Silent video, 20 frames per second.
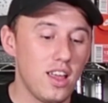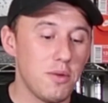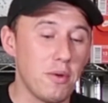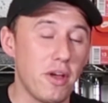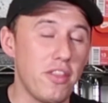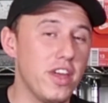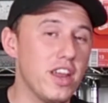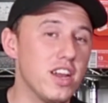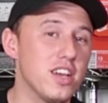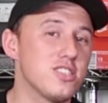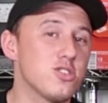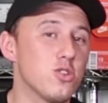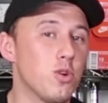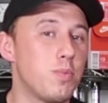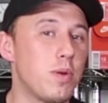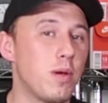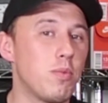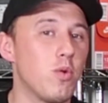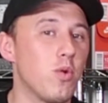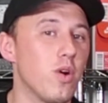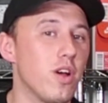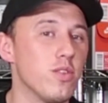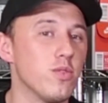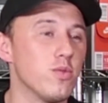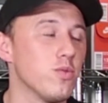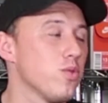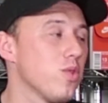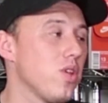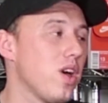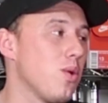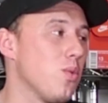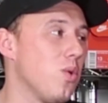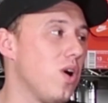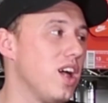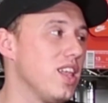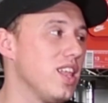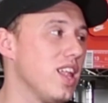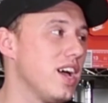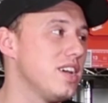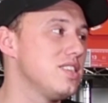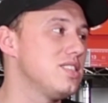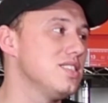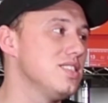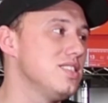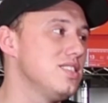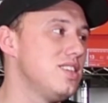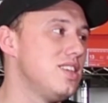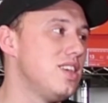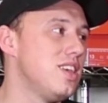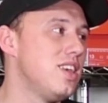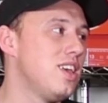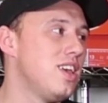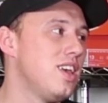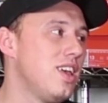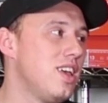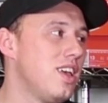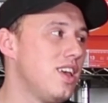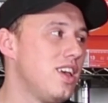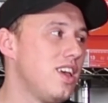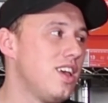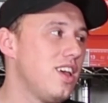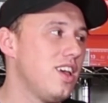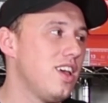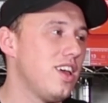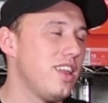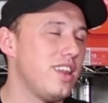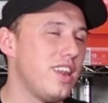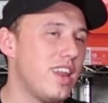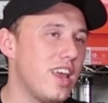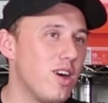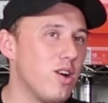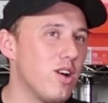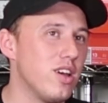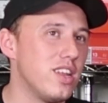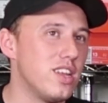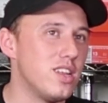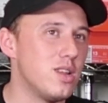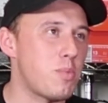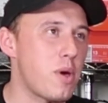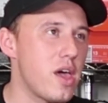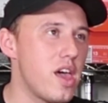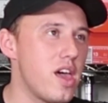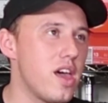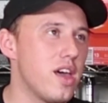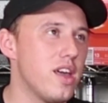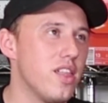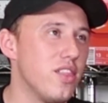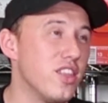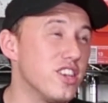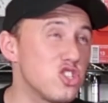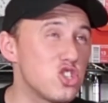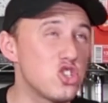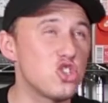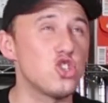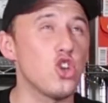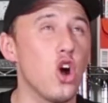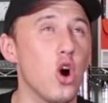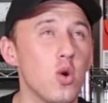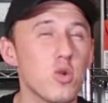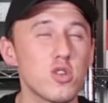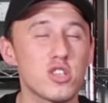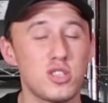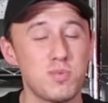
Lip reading: But then I saw people wearing them with white laces. Now I need a pair. They're so